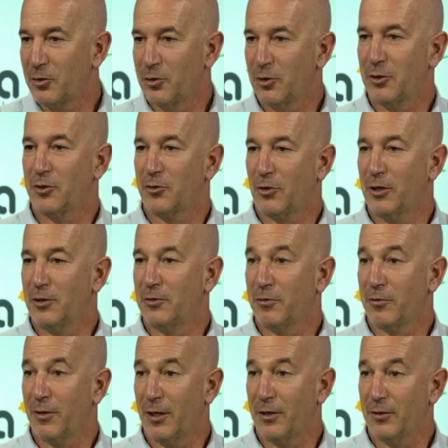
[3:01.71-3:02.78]
they try to
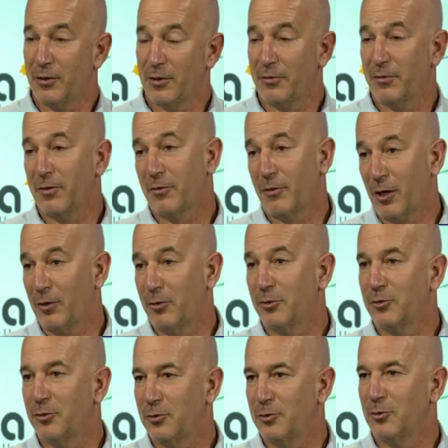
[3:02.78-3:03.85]
fly the different route
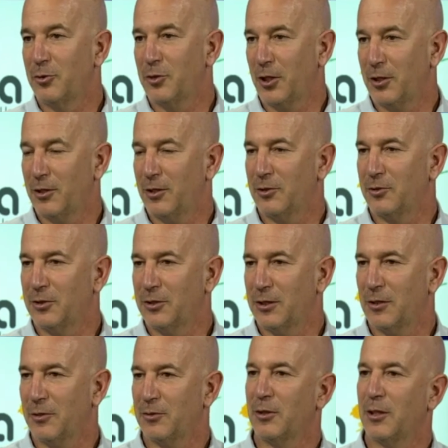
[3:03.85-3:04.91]
to China to see how
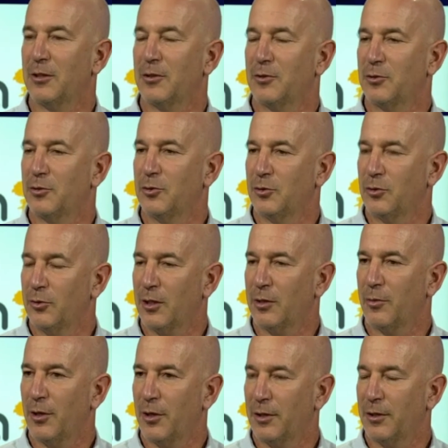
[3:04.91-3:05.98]
to get to that
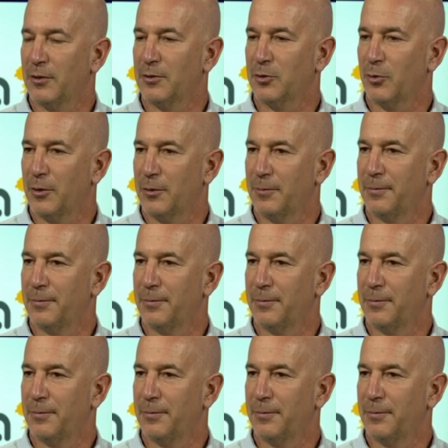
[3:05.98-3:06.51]
market as well.